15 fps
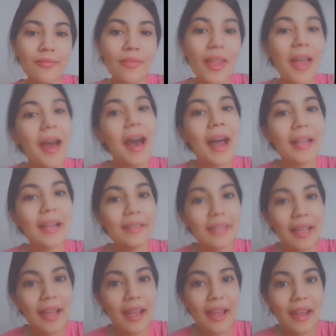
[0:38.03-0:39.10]
Hi
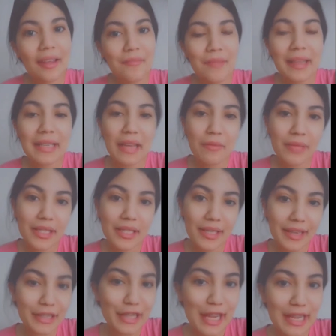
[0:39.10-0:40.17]
there, my name is
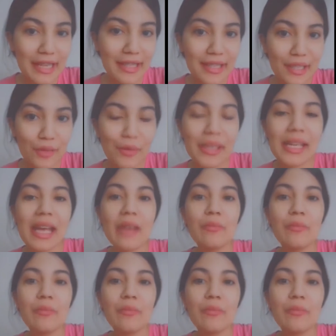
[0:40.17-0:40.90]
Raja Al-Hsiwi.